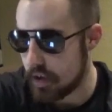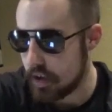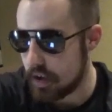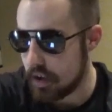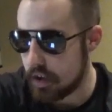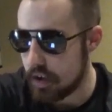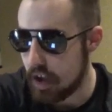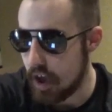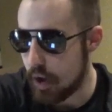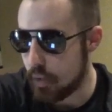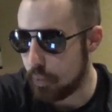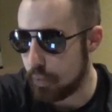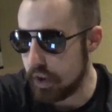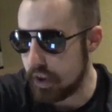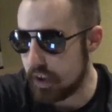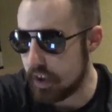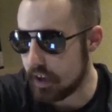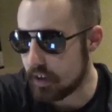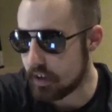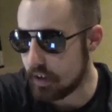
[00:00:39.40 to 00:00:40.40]
Yeah, we
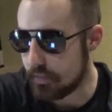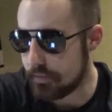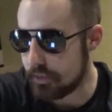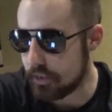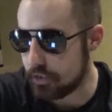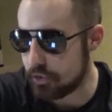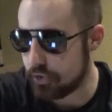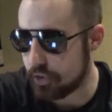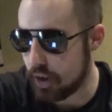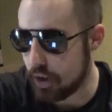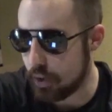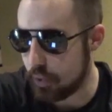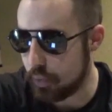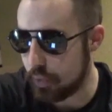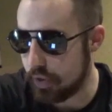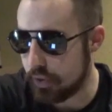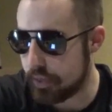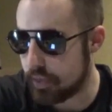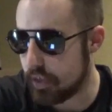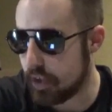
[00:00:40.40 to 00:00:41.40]
kicked off the show
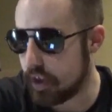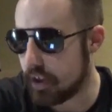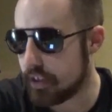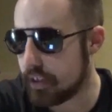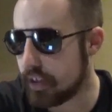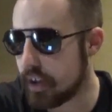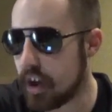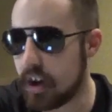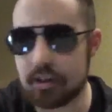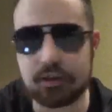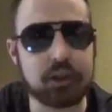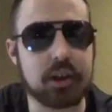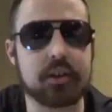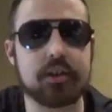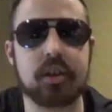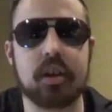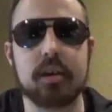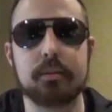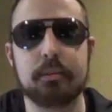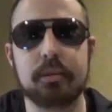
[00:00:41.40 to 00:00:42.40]
with the contract
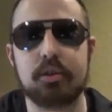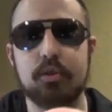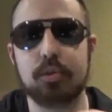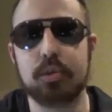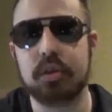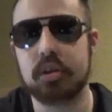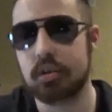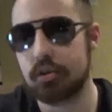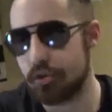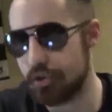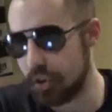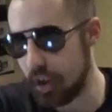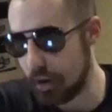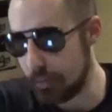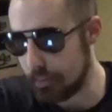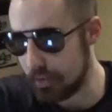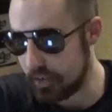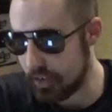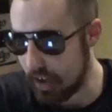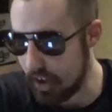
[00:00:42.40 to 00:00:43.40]
signing between
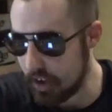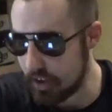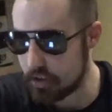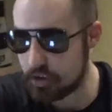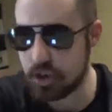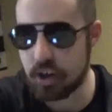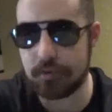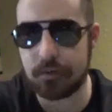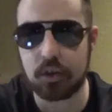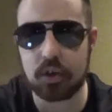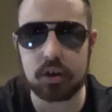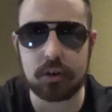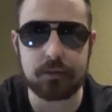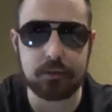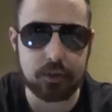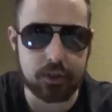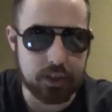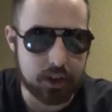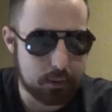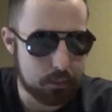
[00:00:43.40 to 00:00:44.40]
Sheamus and Jeff Hardy for
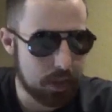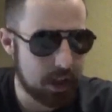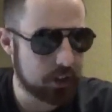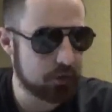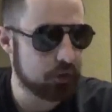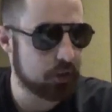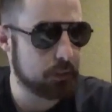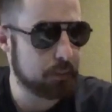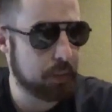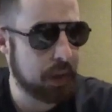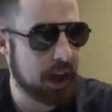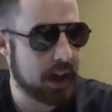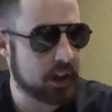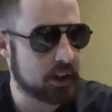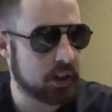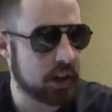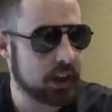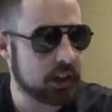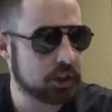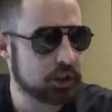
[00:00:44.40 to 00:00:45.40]
their match at
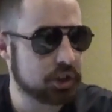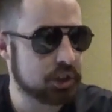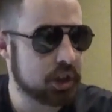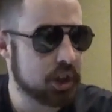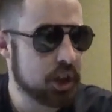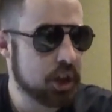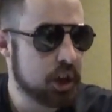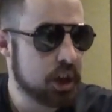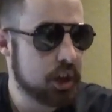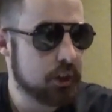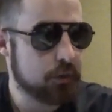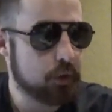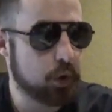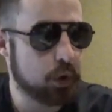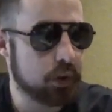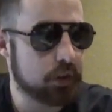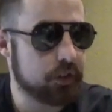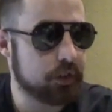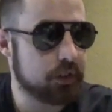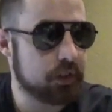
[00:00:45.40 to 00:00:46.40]
Backlash. Of
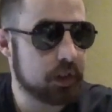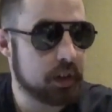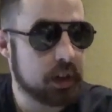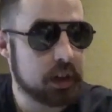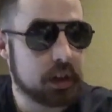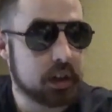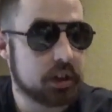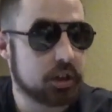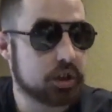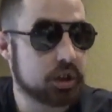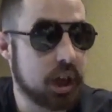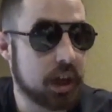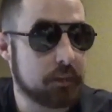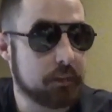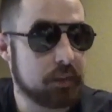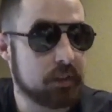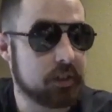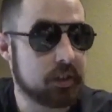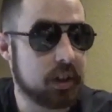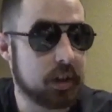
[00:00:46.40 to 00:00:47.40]
course,
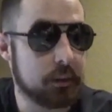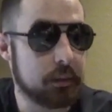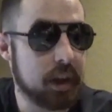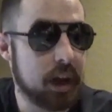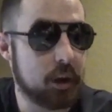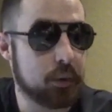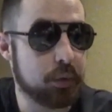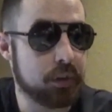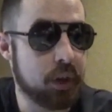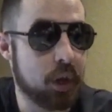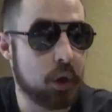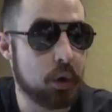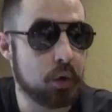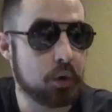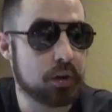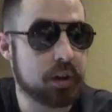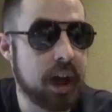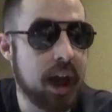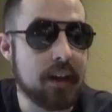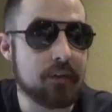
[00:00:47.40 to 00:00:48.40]
Sheamus coming out with a whole
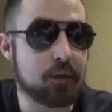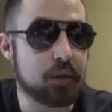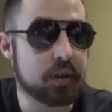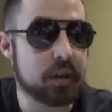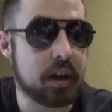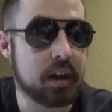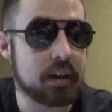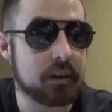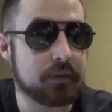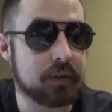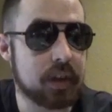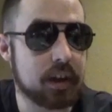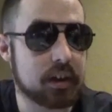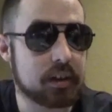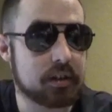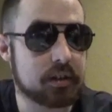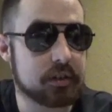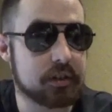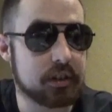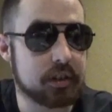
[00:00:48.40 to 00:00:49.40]
cavalcade of
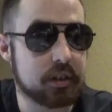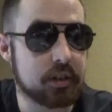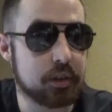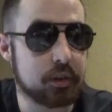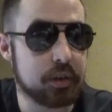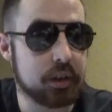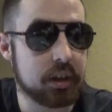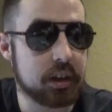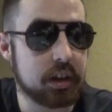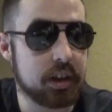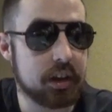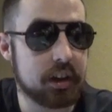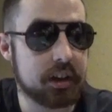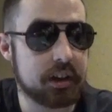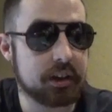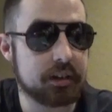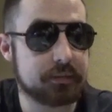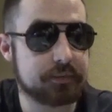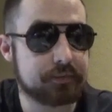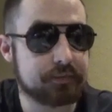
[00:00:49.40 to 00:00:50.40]
characters, including a